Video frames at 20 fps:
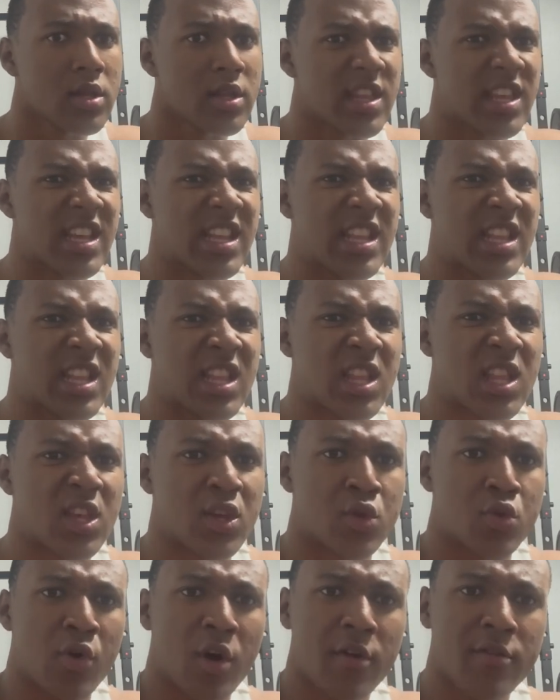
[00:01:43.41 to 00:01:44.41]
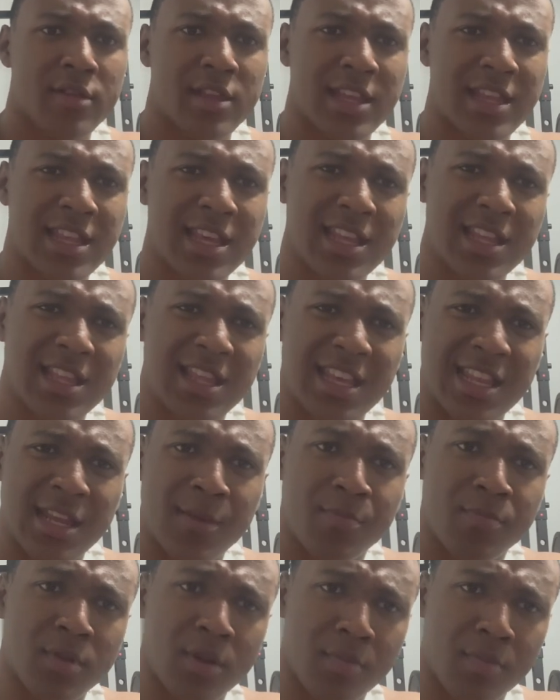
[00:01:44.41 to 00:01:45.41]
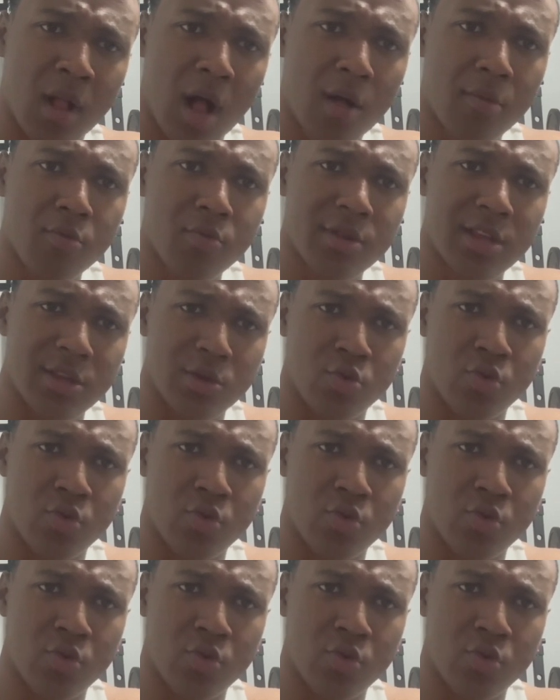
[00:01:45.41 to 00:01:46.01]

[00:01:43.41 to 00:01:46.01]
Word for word: the The, twelve, the, the, the, the problem with the